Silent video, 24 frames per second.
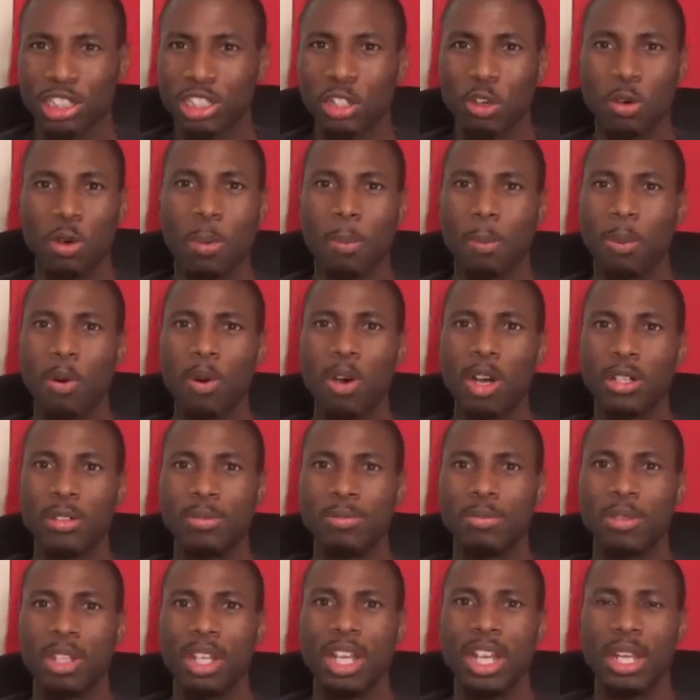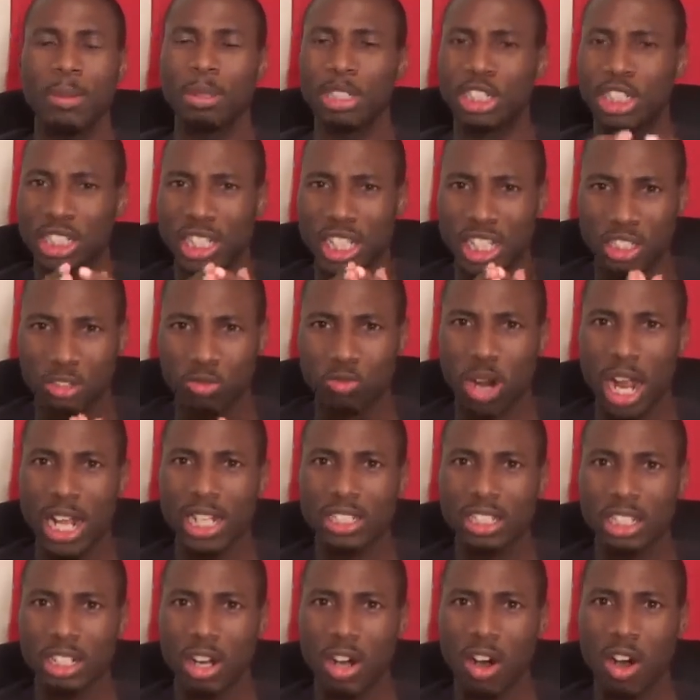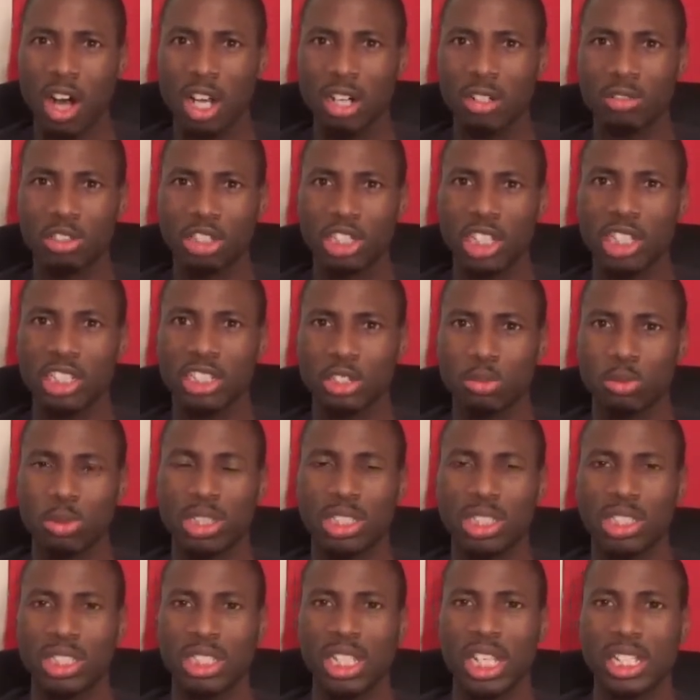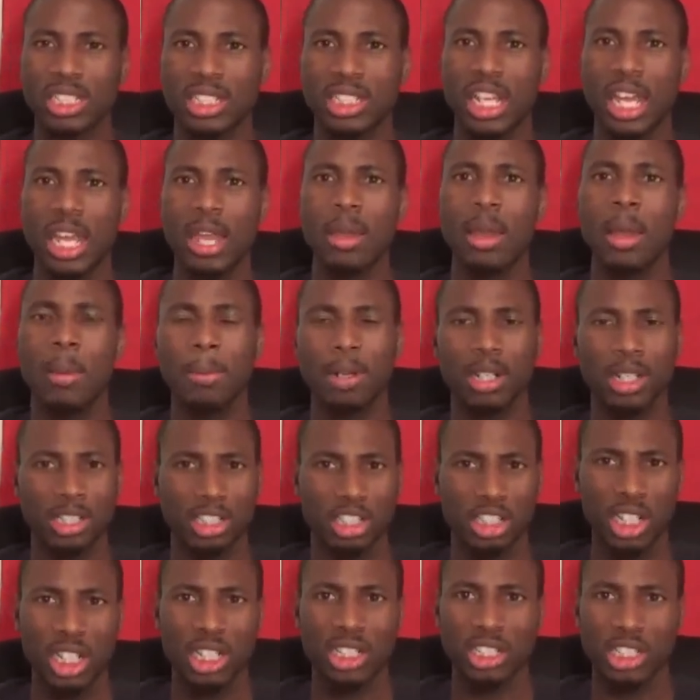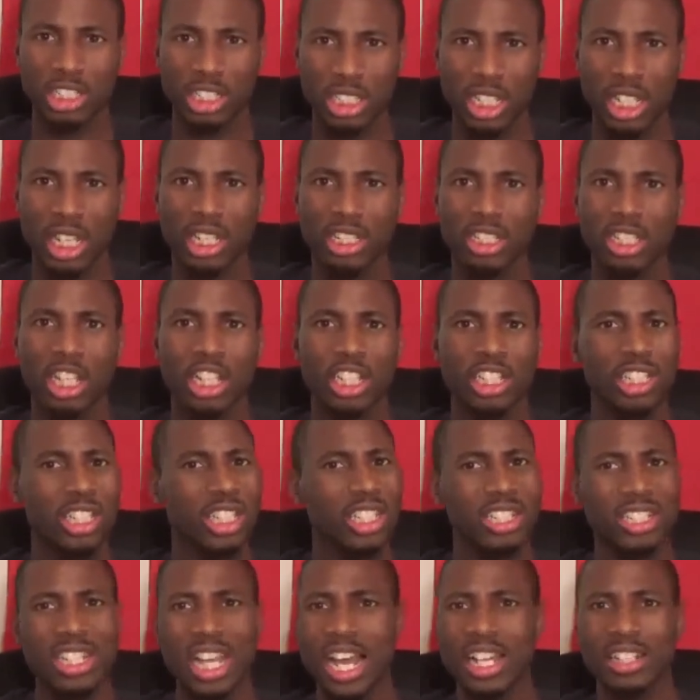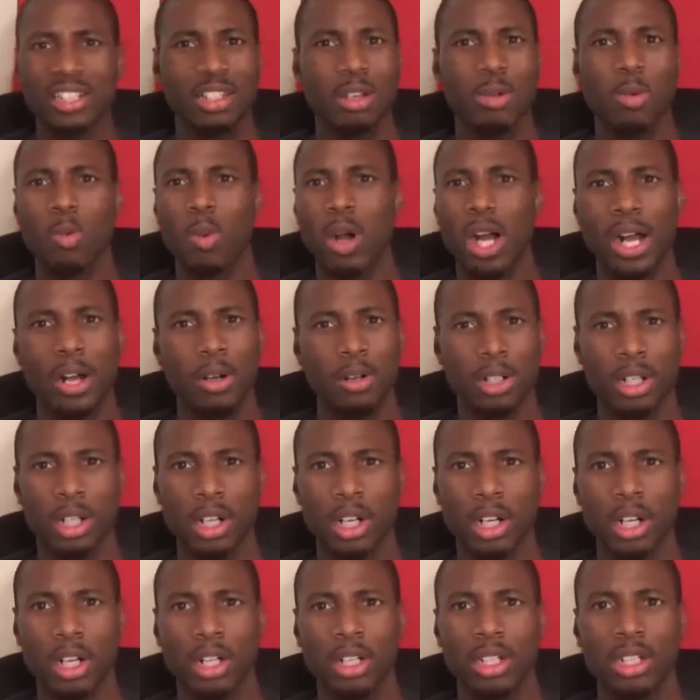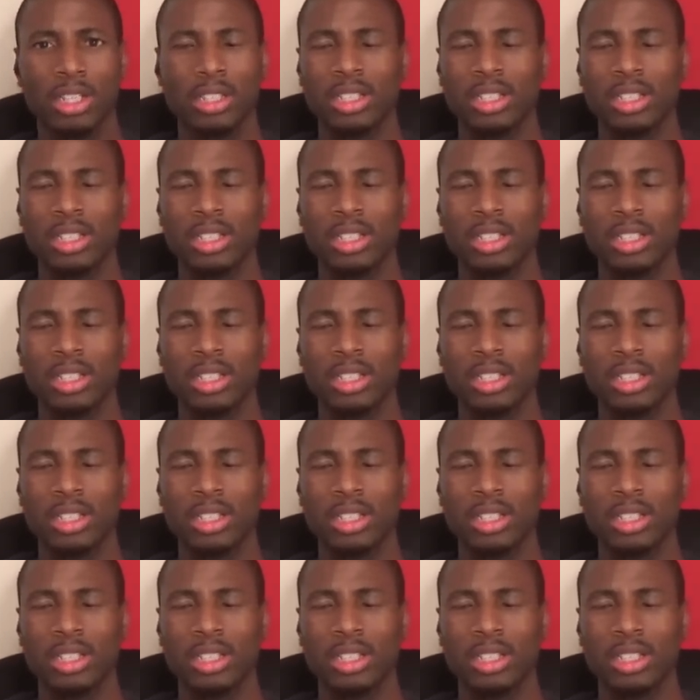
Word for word: so important but she gets right to the heart of Jesus when she says that because Jesus says she's not some wild cur.